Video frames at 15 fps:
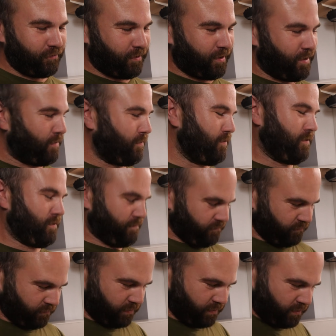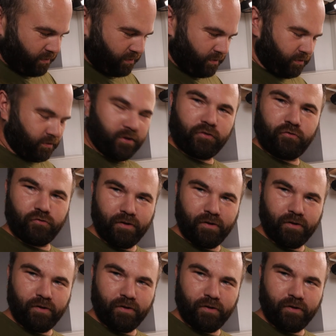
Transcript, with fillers: to go. Just